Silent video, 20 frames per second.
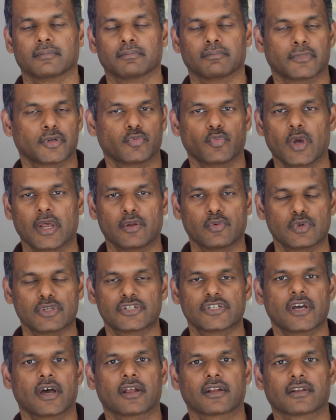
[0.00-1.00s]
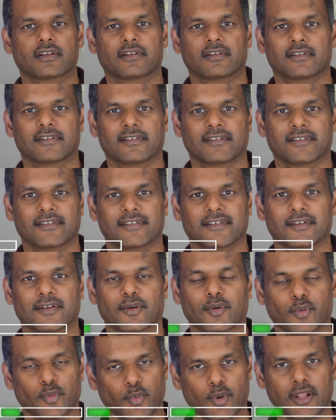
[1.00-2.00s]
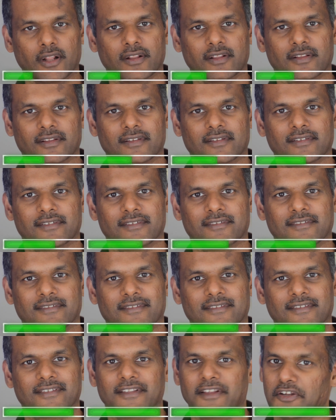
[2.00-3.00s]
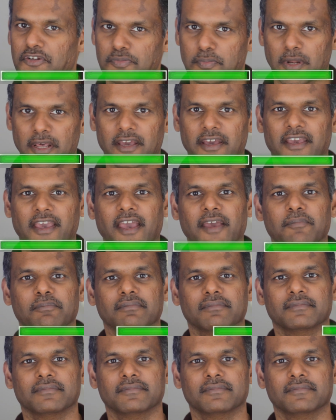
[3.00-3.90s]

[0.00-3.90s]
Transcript: But where do we start? Well, let's play a game.